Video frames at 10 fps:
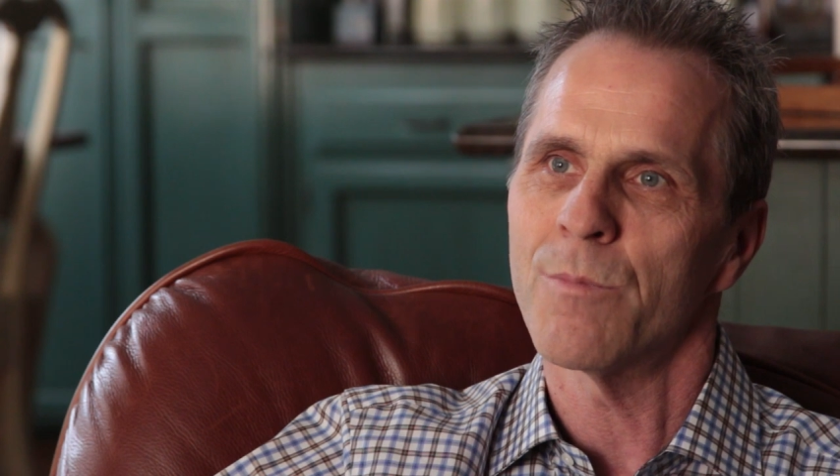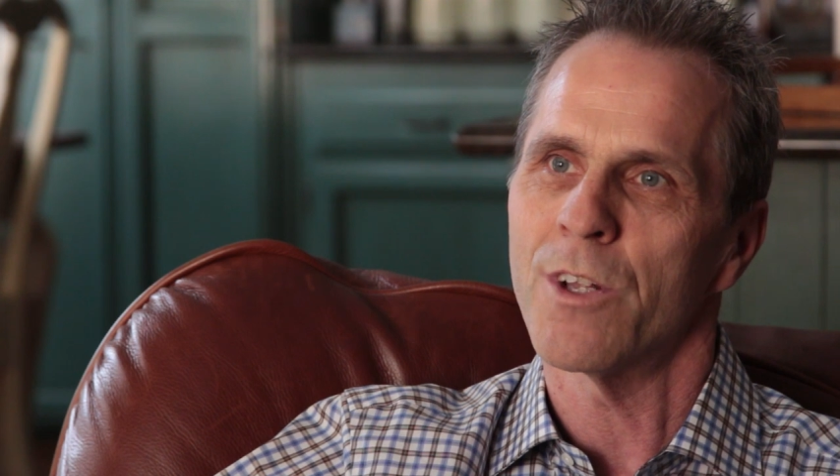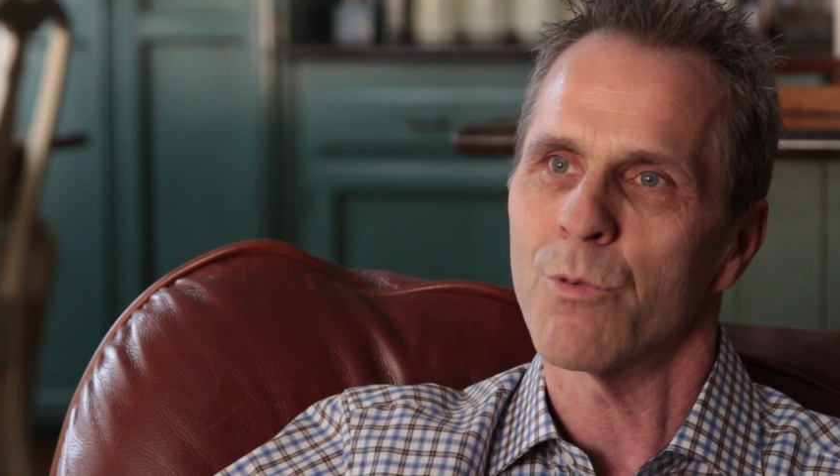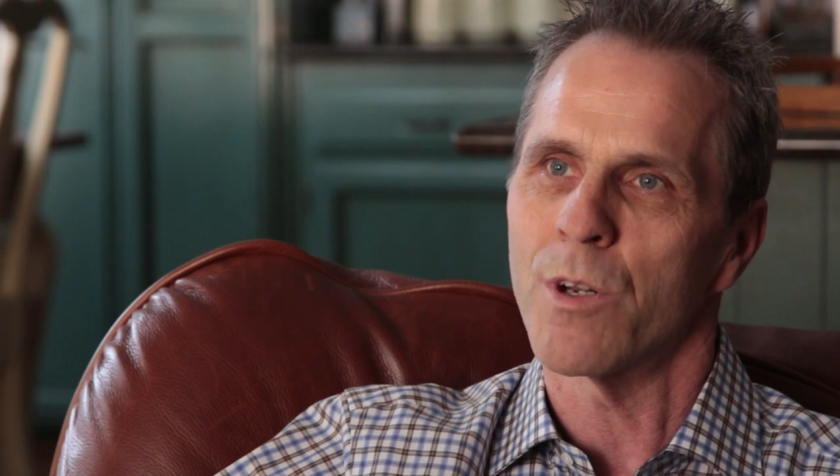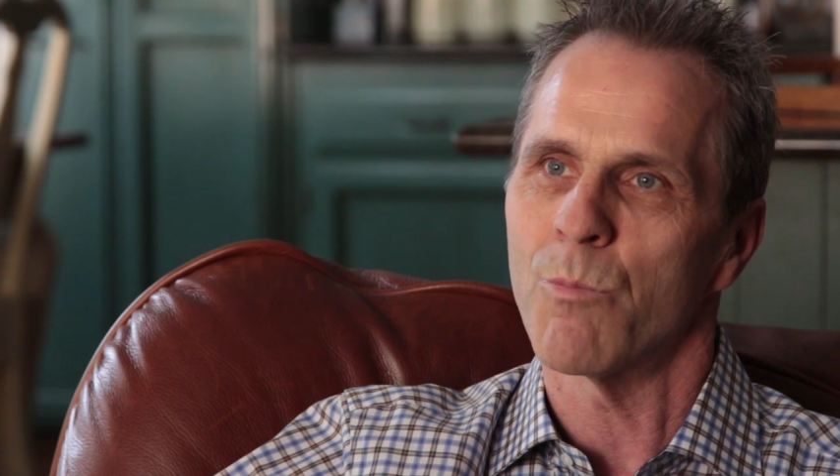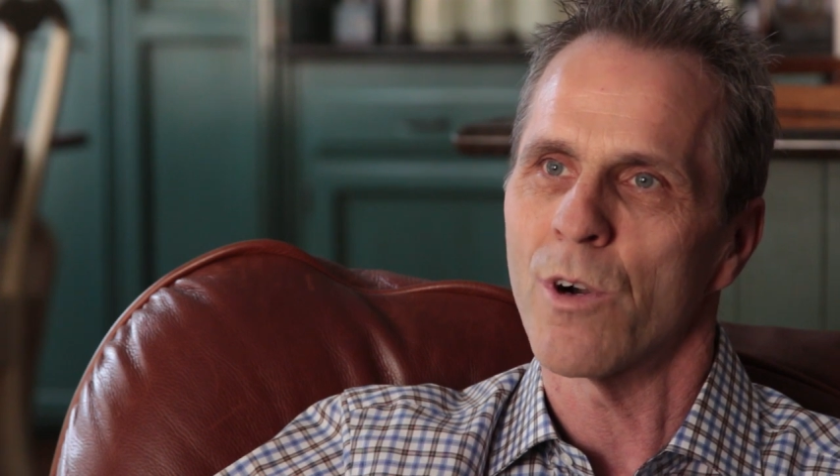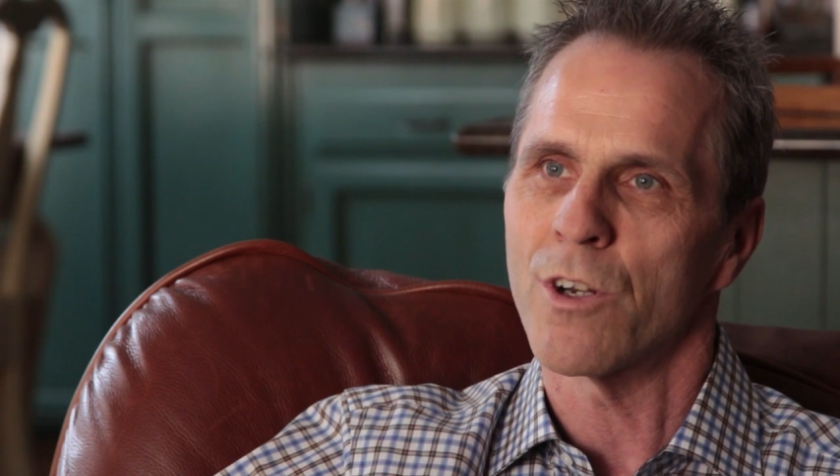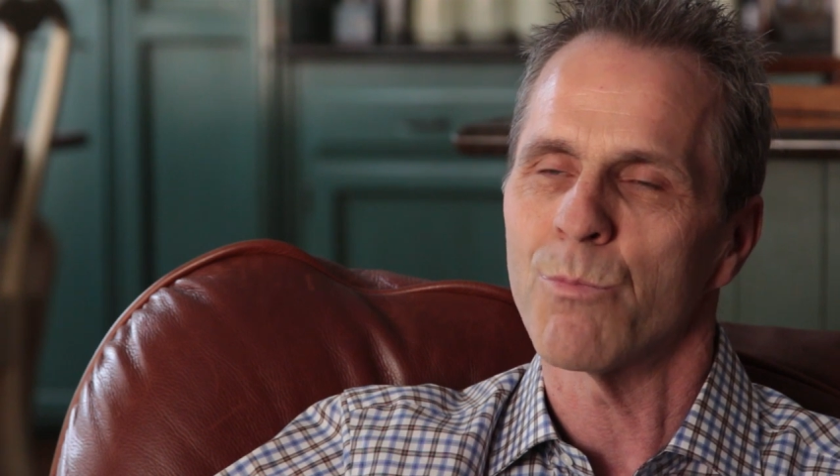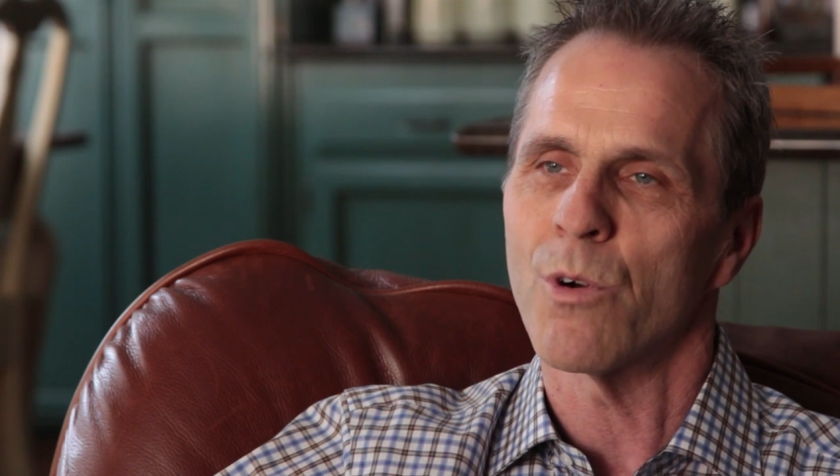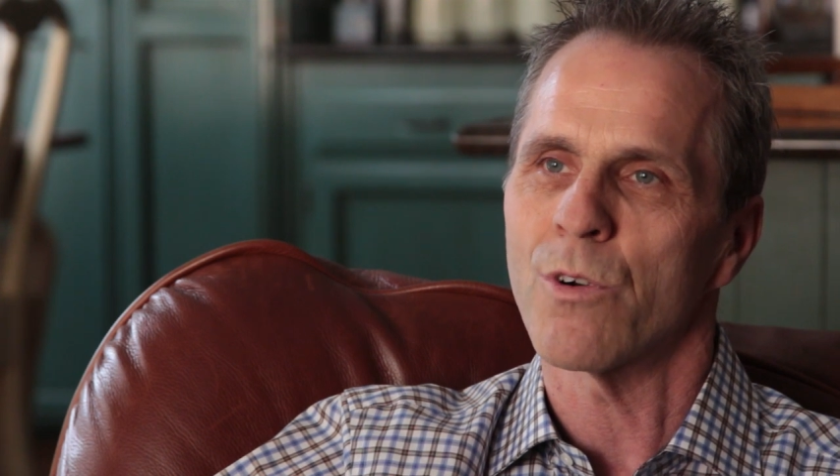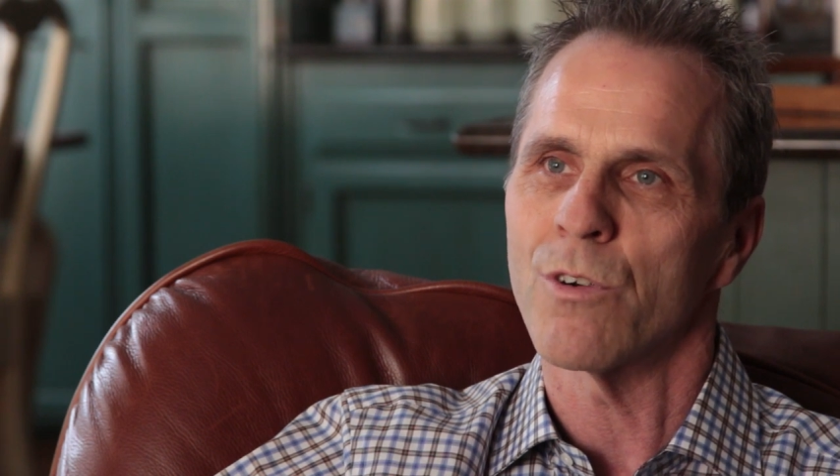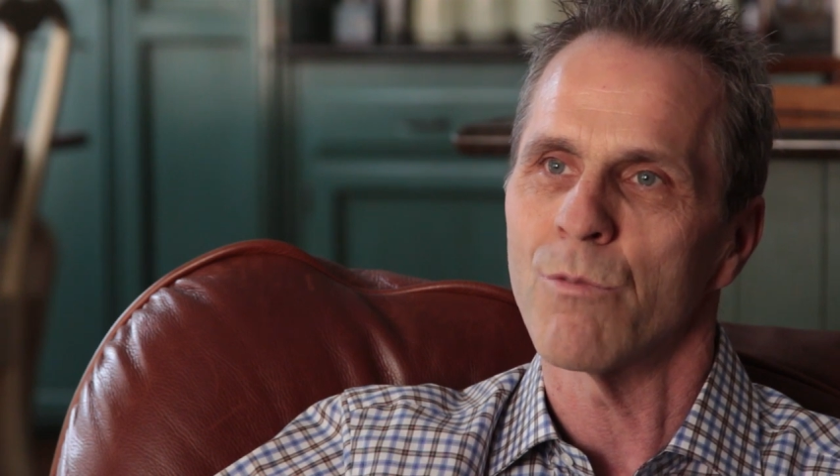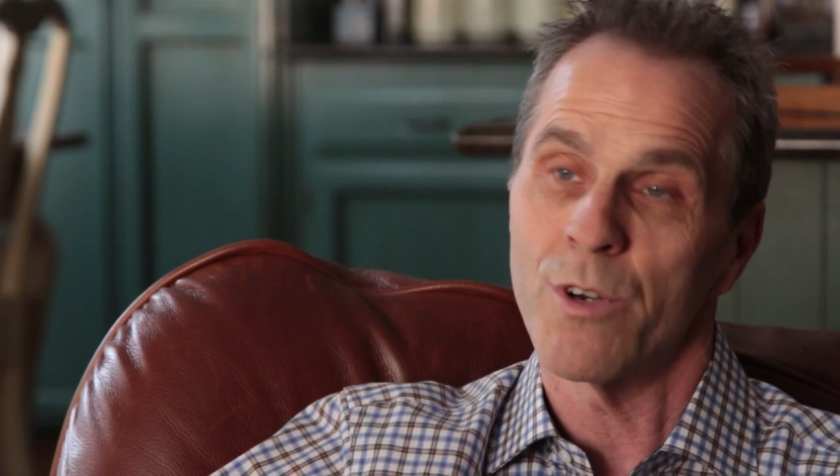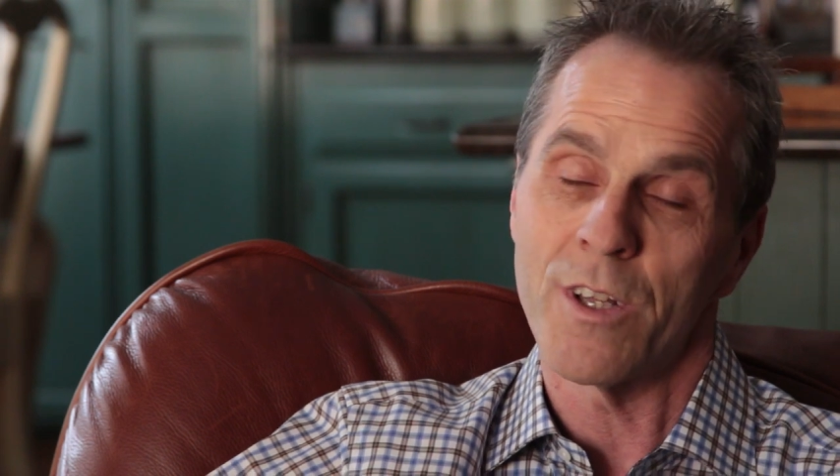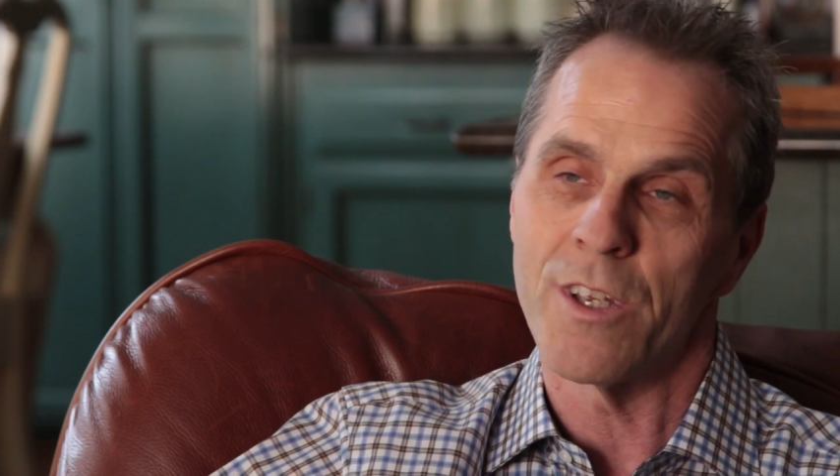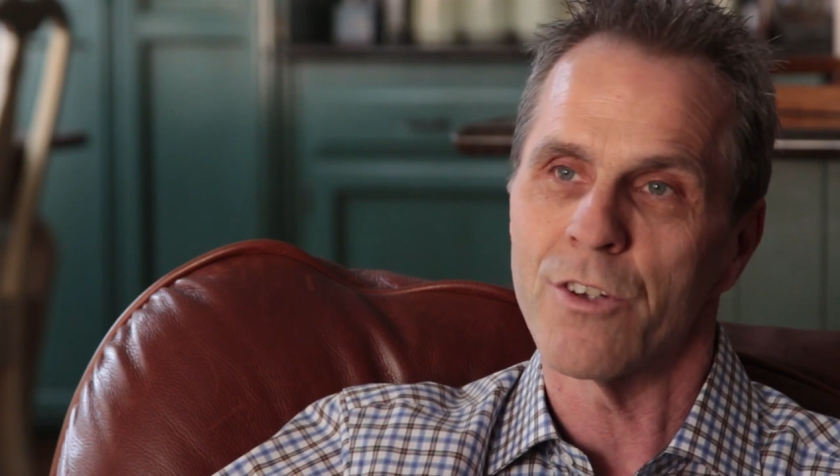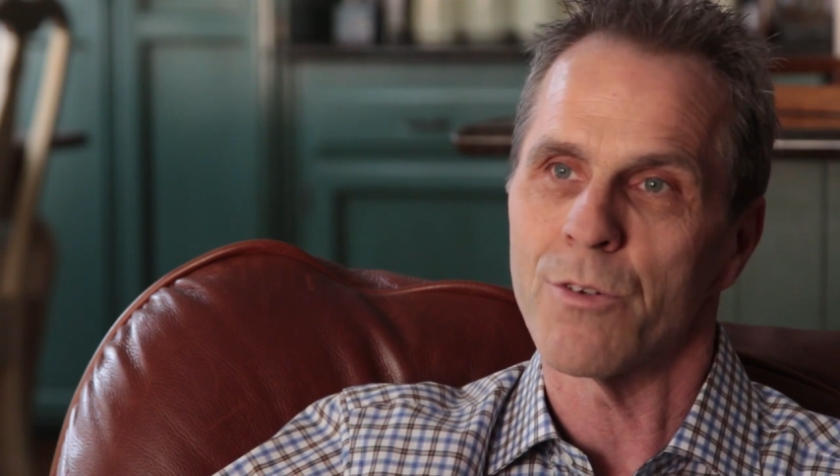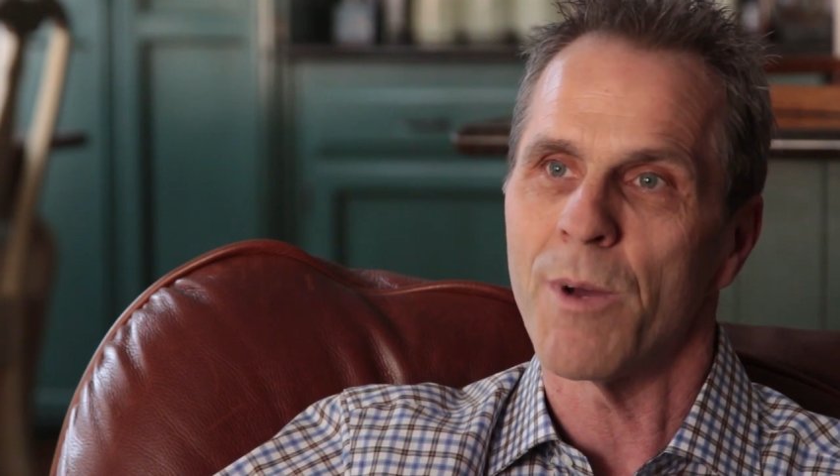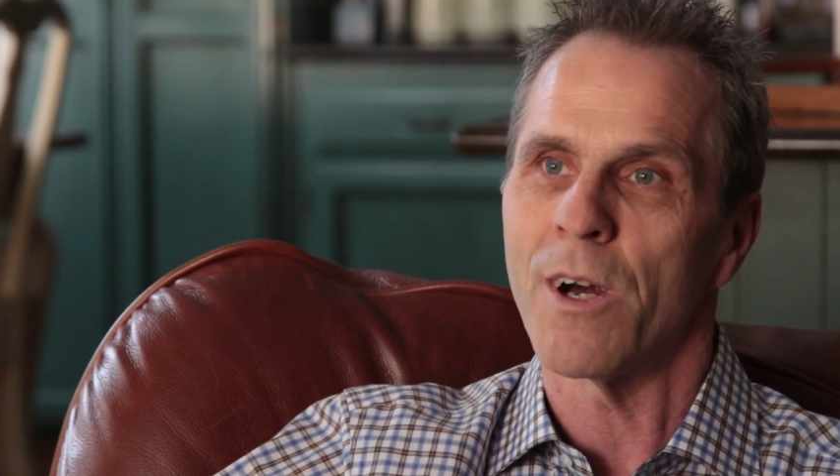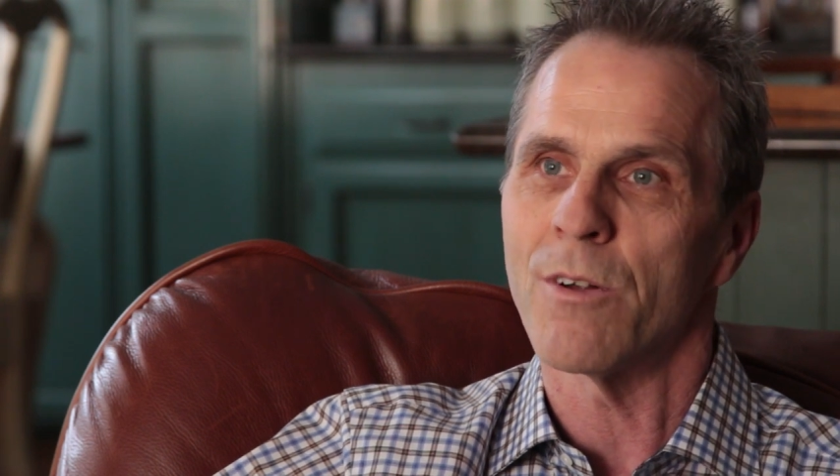That's what a mortgage broker really is
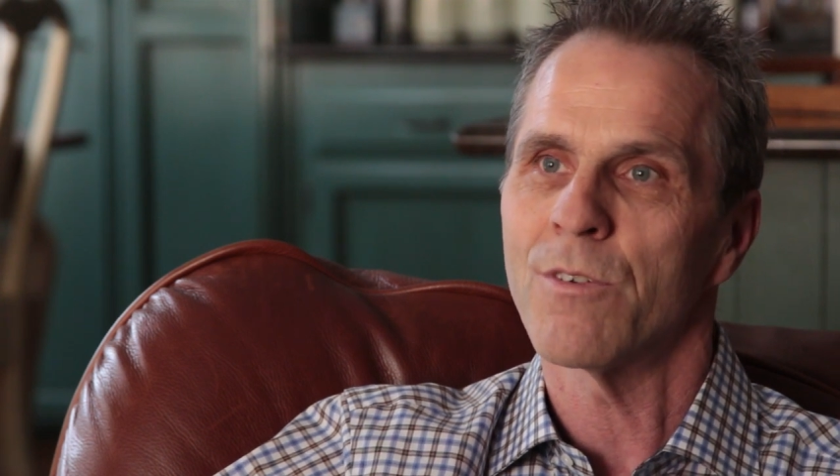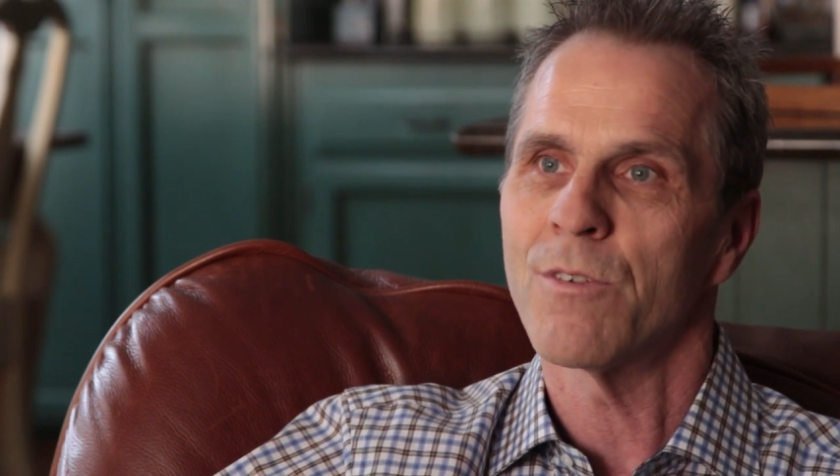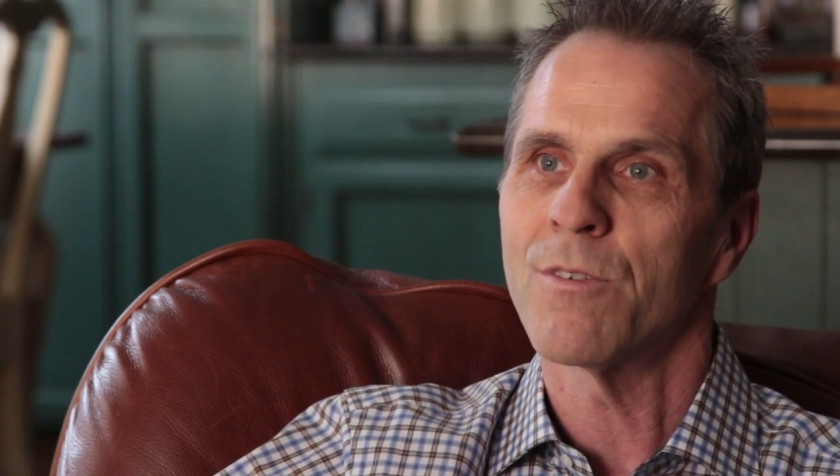about.